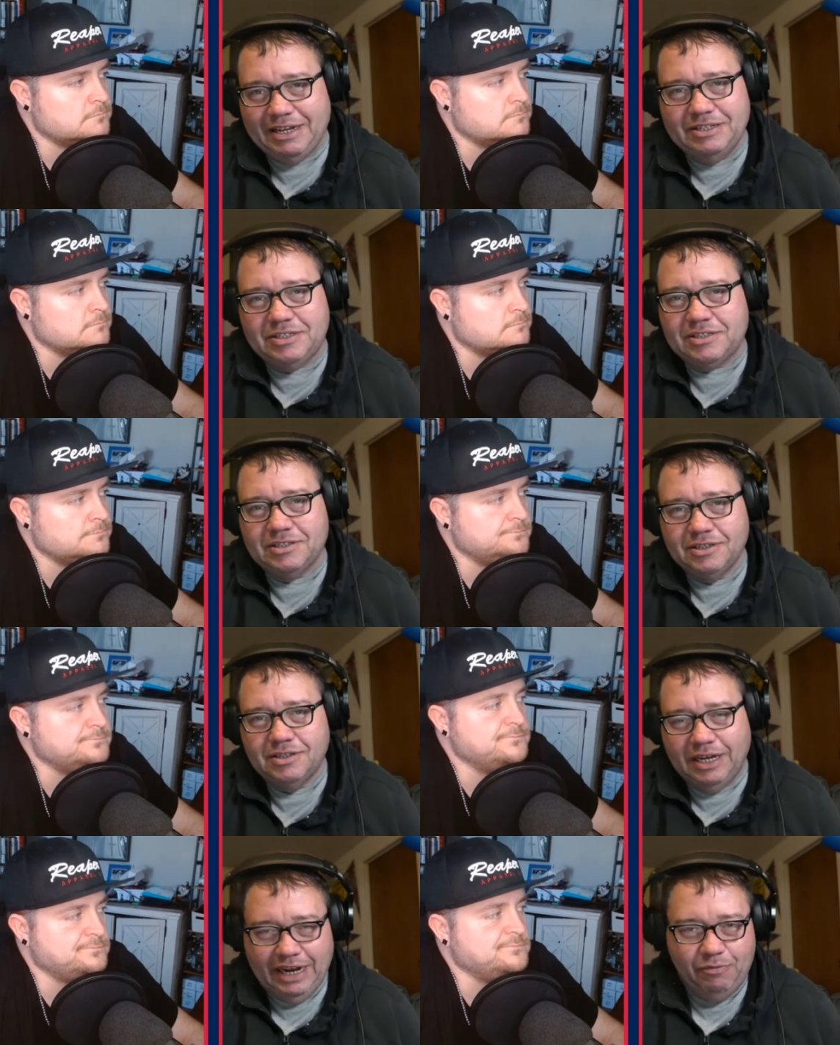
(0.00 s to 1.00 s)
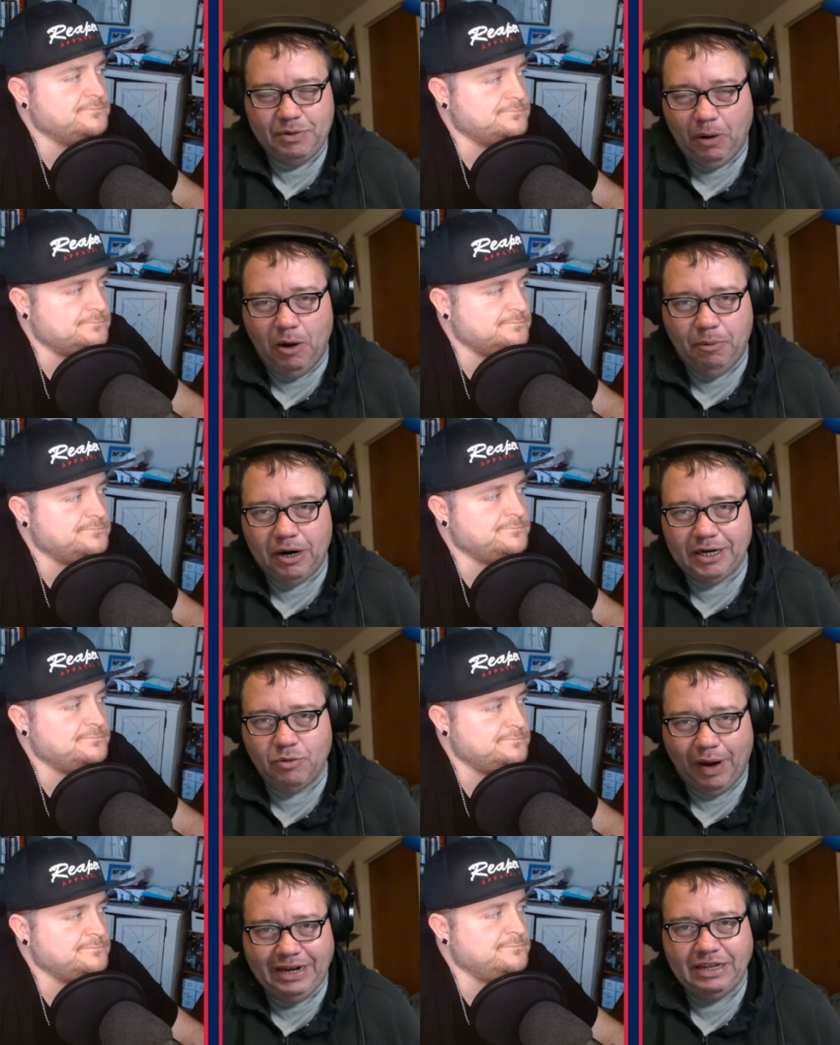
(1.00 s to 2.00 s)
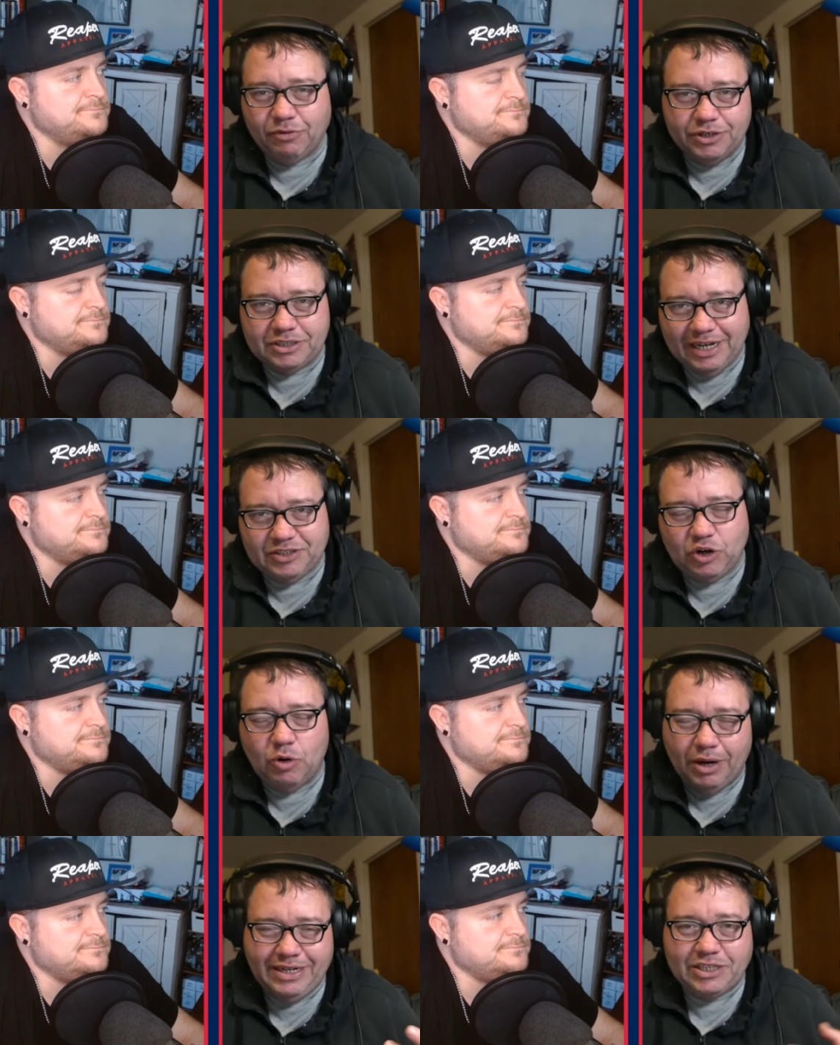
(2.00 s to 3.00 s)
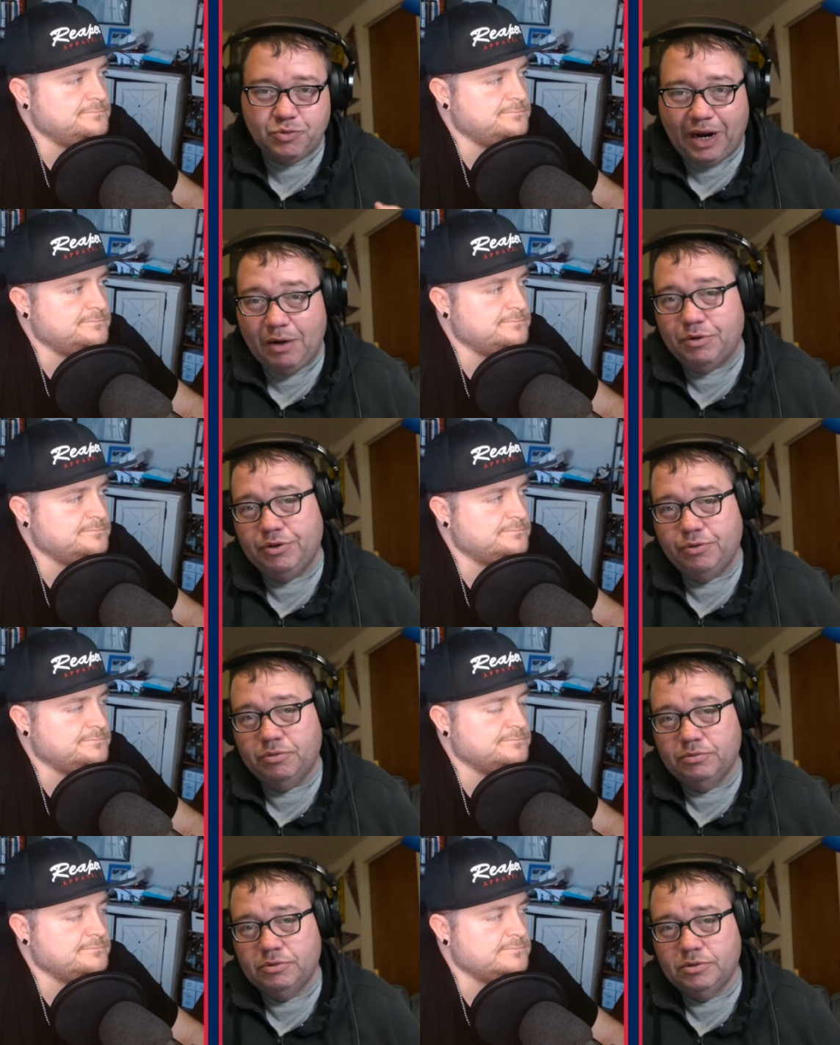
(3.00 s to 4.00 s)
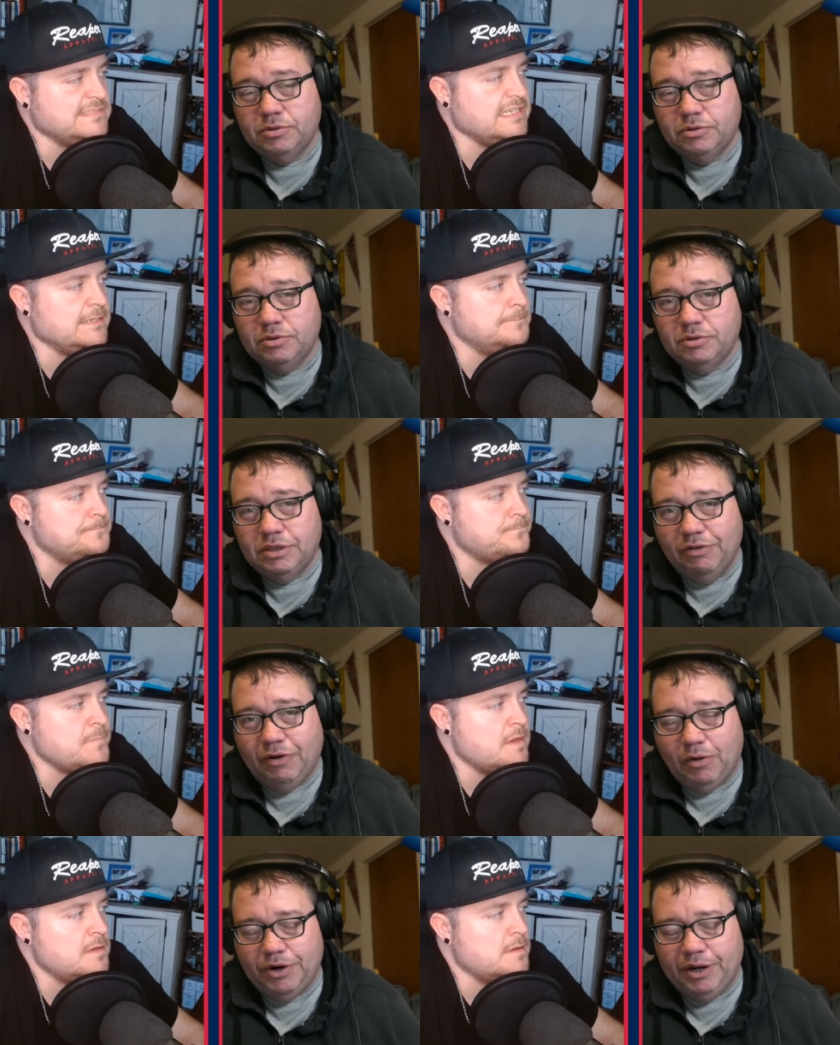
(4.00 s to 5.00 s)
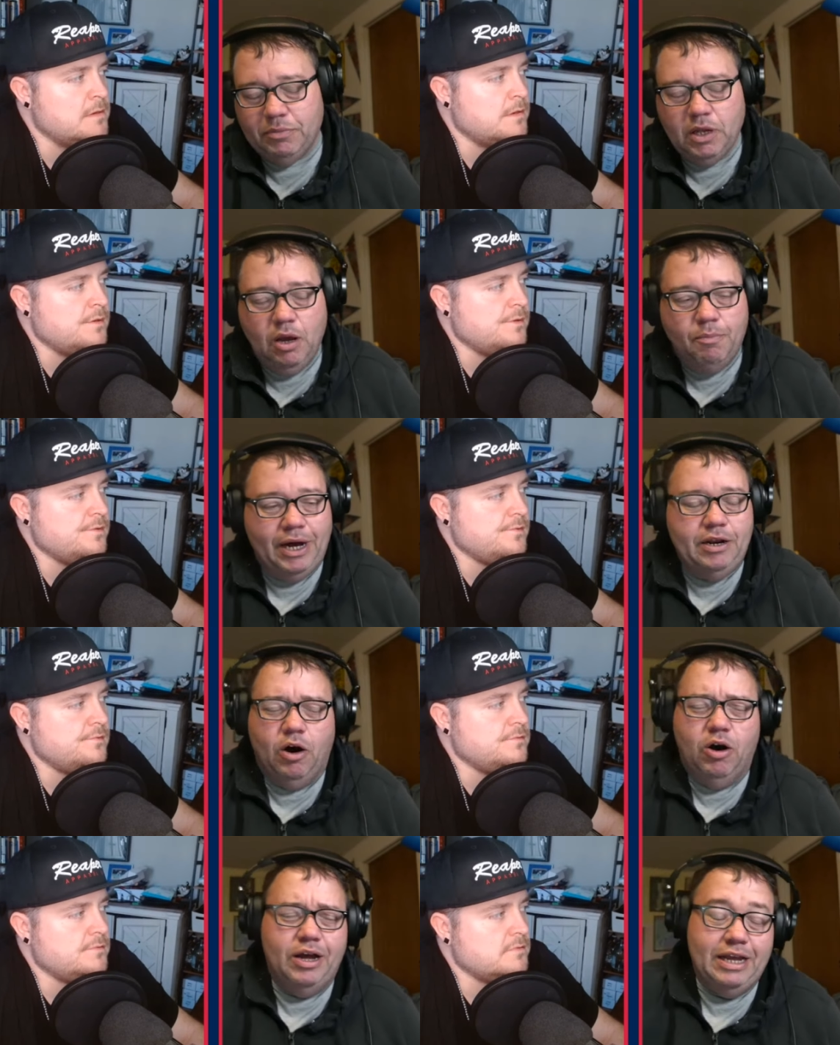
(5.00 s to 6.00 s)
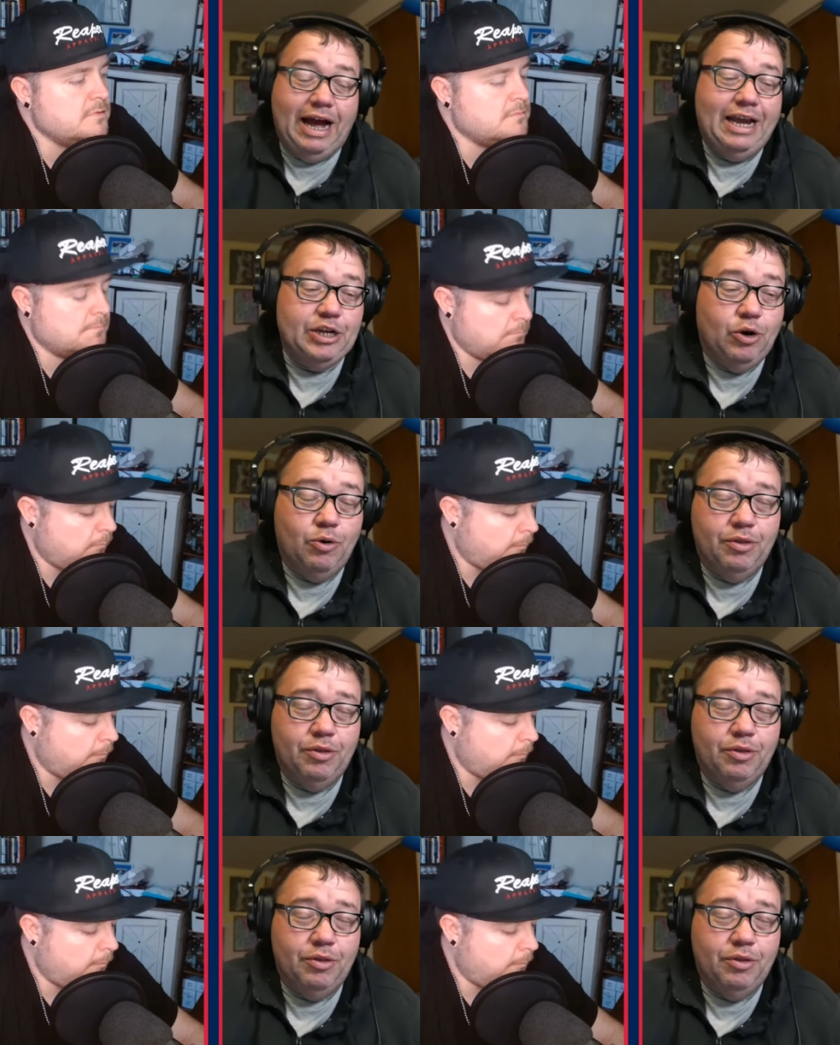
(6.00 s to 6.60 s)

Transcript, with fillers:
Speaker 1: is in every ballpark, waiting for his next home run? That's what I would do. Yeah, if I were him. But oh, I you know